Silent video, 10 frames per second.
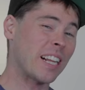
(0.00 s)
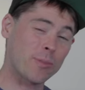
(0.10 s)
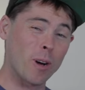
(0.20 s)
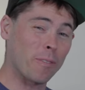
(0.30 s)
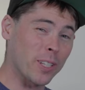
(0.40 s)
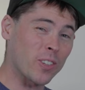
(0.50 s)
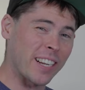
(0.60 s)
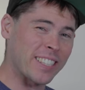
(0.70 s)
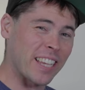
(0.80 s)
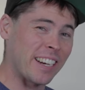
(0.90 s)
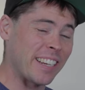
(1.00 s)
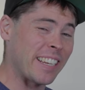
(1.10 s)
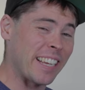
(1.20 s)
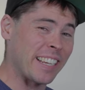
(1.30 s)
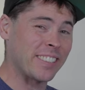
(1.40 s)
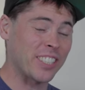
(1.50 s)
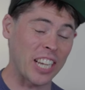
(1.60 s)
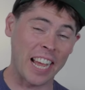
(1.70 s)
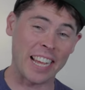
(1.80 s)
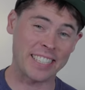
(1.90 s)
That's roughly translated into
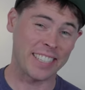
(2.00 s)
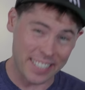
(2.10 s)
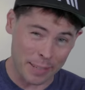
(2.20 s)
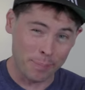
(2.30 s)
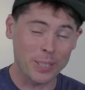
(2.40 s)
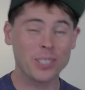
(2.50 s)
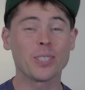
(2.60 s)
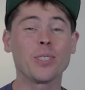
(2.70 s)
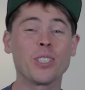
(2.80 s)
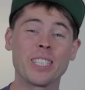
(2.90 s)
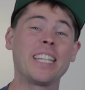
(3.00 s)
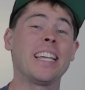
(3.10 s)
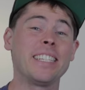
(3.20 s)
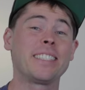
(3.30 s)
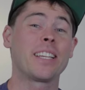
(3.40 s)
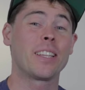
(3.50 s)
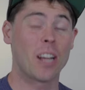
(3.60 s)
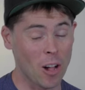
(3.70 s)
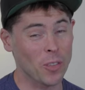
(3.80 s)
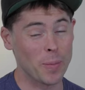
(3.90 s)
English as the simplest solution is
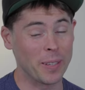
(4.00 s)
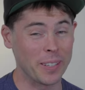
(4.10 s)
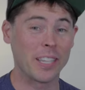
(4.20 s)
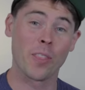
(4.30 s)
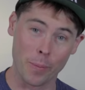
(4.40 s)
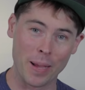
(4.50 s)
ultimately the